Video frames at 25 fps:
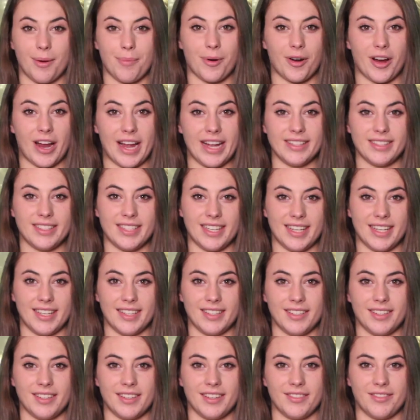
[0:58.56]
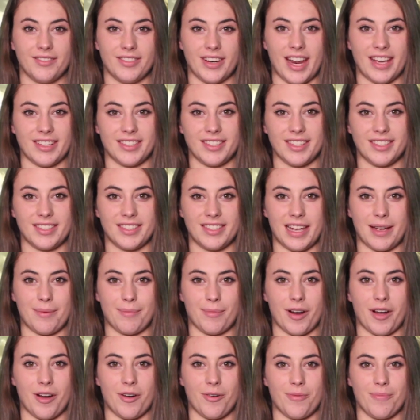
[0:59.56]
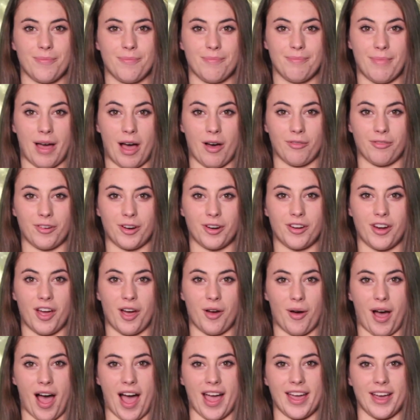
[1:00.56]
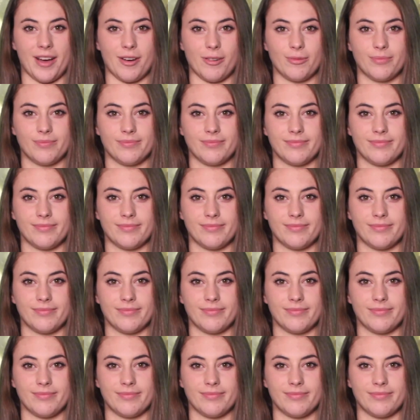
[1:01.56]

Number 18, Vanessa Stambro, Malvern, Ohio.